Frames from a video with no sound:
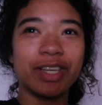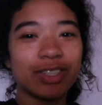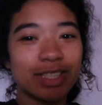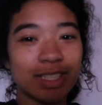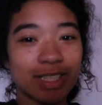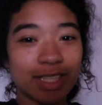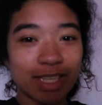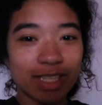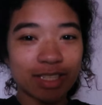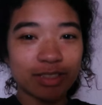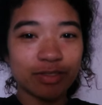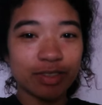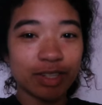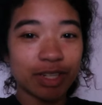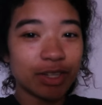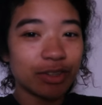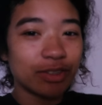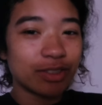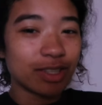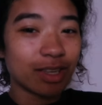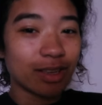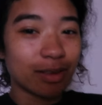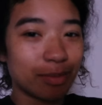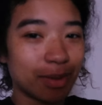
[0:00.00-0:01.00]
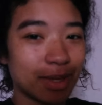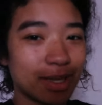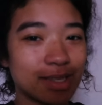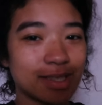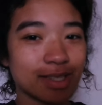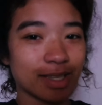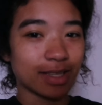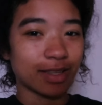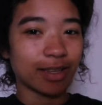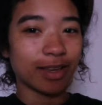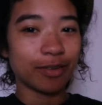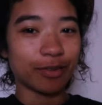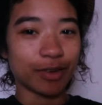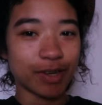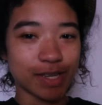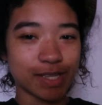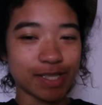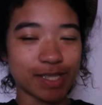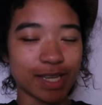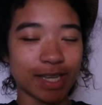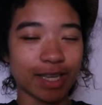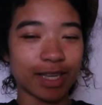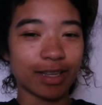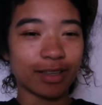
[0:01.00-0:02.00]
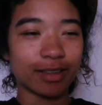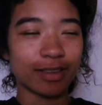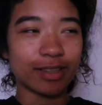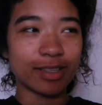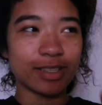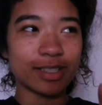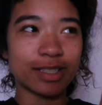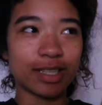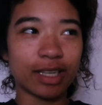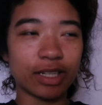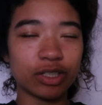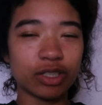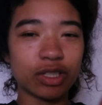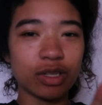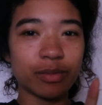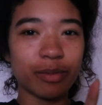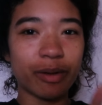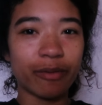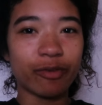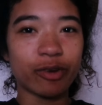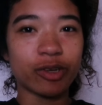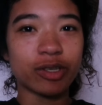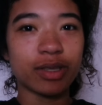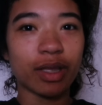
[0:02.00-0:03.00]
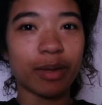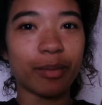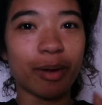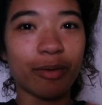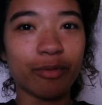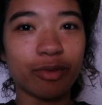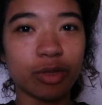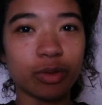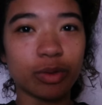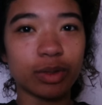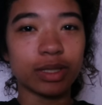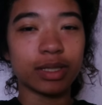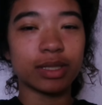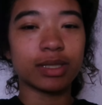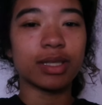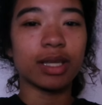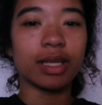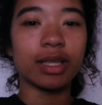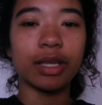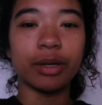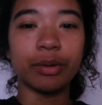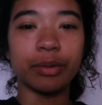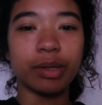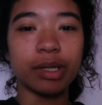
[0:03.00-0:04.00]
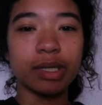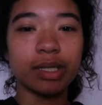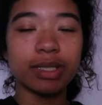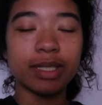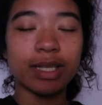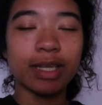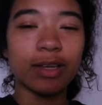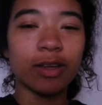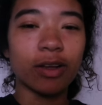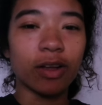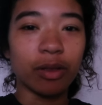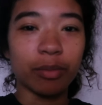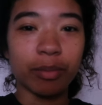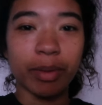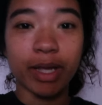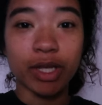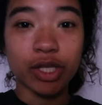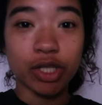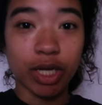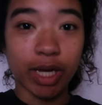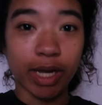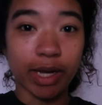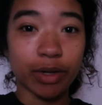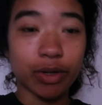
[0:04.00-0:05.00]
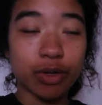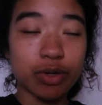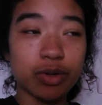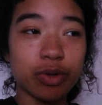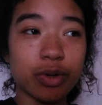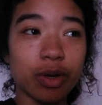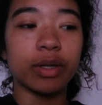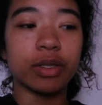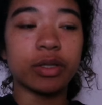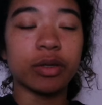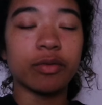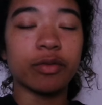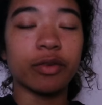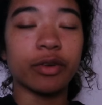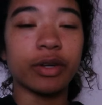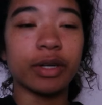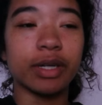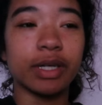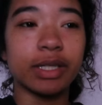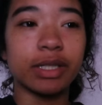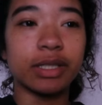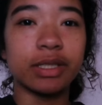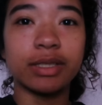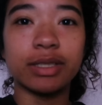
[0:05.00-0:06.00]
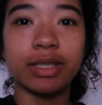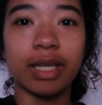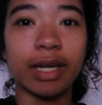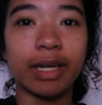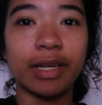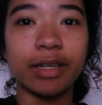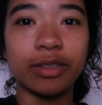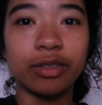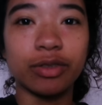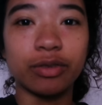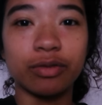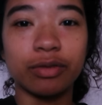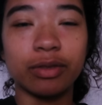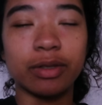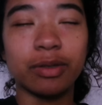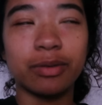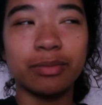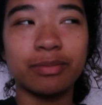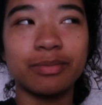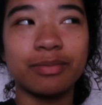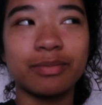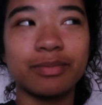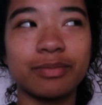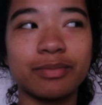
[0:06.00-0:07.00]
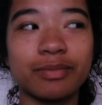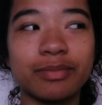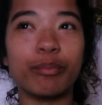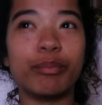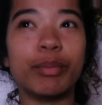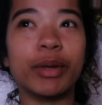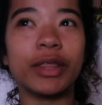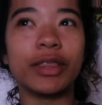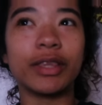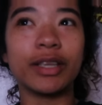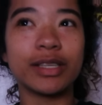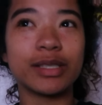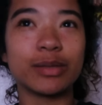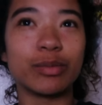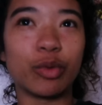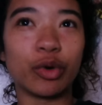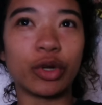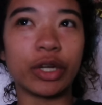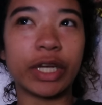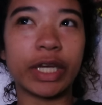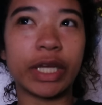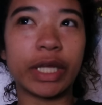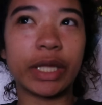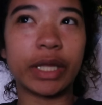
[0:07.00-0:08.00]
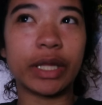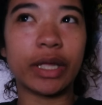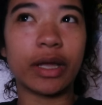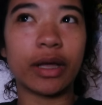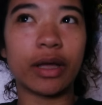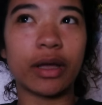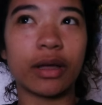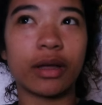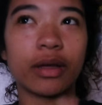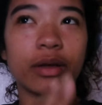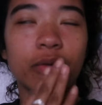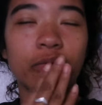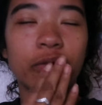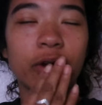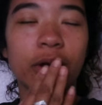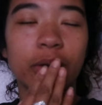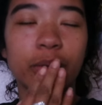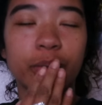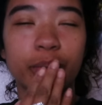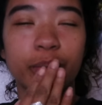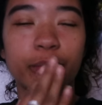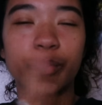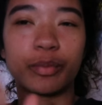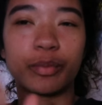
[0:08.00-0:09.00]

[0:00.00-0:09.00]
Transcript: so today's video is going to be a sunday reset this is actually my first time ever doing a sunday reset on my channel which i'm very excited to film but this morning we're